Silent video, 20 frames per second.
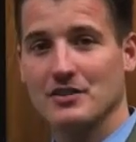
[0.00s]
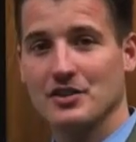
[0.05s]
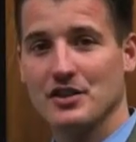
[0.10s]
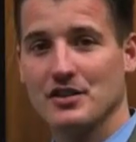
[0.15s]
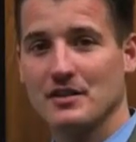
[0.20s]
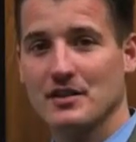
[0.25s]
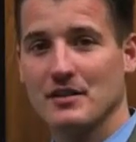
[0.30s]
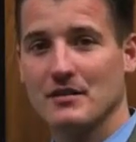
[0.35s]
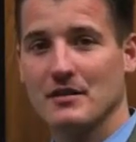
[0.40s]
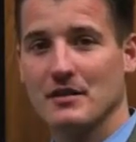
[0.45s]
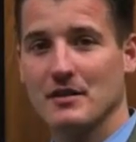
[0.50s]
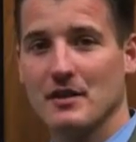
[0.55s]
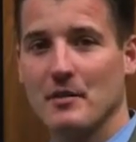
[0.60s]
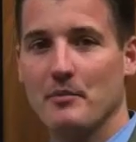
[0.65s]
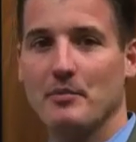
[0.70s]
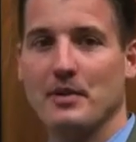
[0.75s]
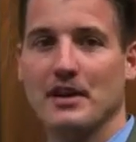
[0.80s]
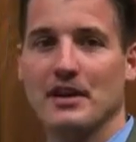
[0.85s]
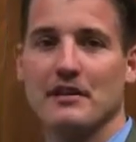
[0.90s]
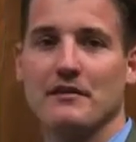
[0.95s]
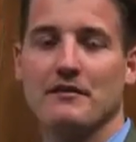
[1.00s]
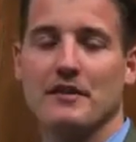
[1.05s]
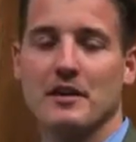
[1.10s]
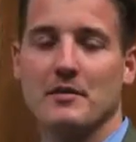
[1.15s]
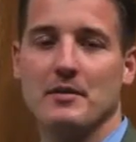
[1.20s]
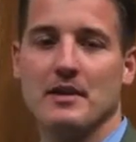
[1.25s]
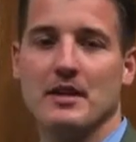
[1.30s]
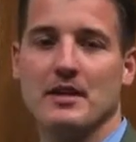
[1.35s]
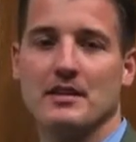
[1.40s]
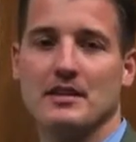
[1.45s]
just a
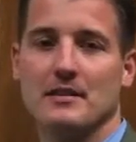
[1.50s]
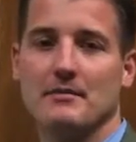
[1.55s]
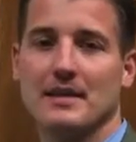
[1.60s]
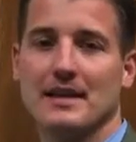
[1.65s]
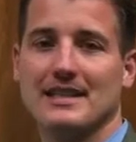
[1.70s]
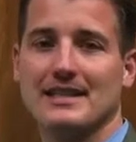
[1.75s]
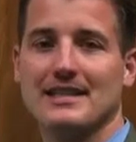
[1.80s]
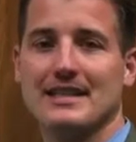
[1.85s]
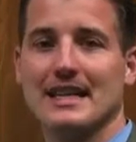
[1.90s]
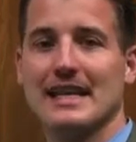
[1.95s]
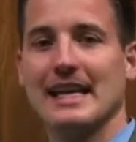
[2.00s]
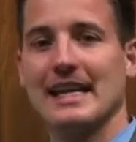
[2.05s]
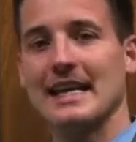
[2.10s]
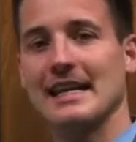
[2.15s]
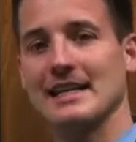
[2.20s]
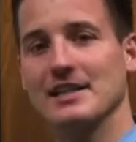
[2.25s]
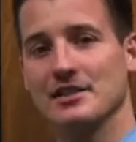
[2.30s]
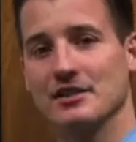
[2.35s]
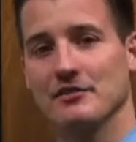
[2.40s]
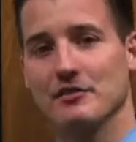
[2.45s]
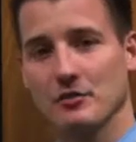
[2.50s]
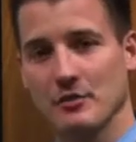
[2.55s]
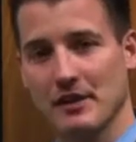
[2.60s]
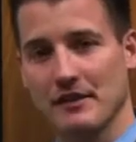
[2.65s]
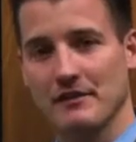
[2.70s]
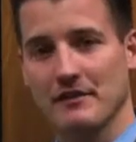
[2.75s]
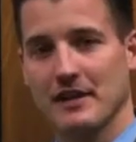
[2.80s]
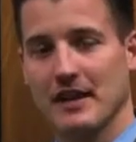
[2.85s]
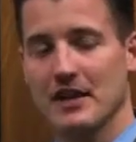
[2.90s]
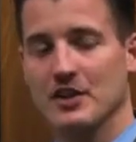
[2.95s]
benefit, because it makes the ease of the
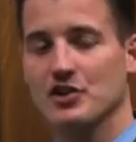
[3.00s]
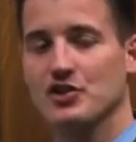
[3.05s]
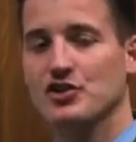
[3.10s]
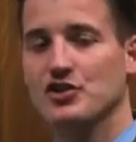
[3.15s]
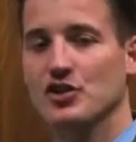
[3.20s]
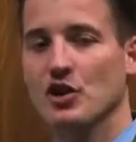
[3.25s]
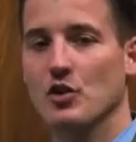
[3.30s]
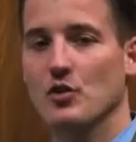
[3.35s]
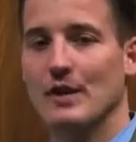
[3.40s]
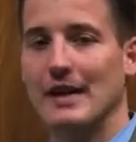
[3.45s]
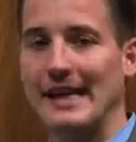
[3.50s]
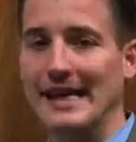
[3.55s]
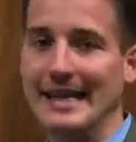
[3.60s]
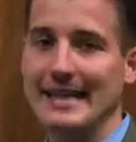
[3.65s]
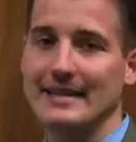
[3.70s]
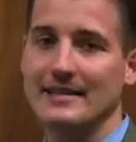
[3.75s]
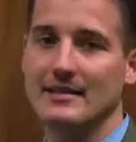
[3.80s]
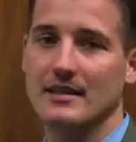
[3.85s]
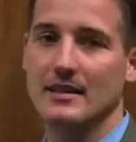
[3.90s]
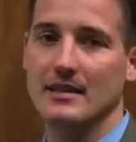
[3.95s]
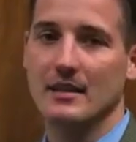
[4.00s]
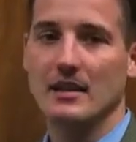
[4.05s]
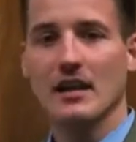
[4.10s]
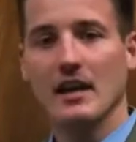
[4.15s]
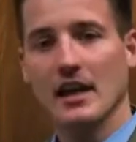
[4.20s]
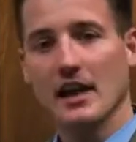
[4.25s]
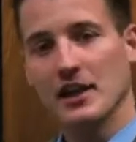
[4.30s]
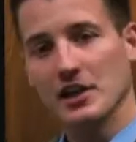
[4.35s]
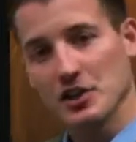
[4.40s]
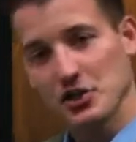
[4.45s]
refinance so easy
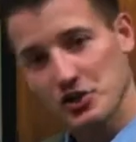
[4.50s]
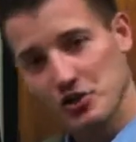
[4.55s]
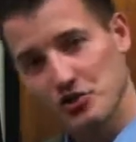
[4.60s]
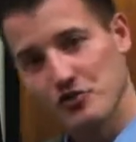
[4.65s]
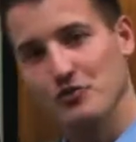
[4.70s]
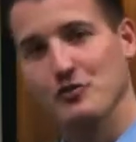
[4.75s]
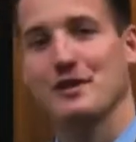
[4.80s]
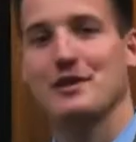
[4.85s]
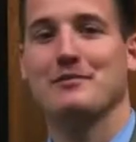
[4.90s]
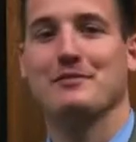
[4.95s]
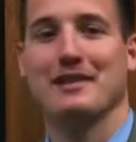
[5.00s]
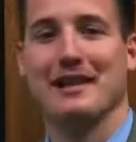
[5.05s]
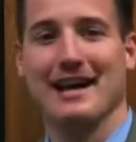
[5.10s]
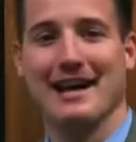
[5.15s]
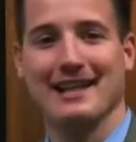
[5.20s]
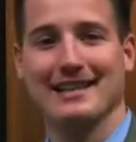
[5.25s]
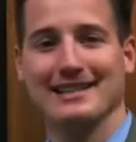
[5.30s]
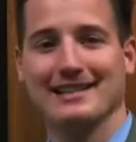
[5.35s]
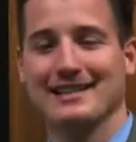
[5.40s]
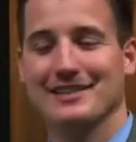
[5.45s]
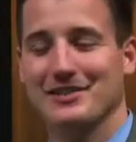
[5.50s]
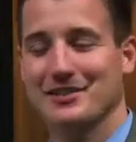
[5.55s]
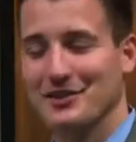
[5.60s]
and it's streamlined.